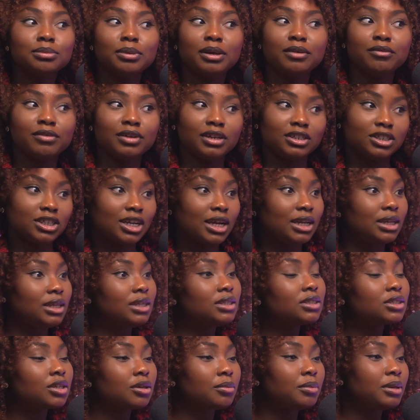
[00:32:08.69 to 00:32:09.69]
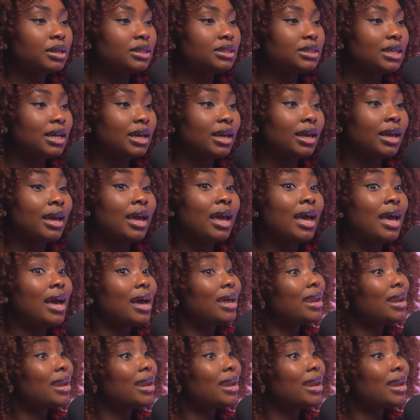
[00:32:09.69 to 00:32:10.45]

speak for the Chinese community. Mm, yeah.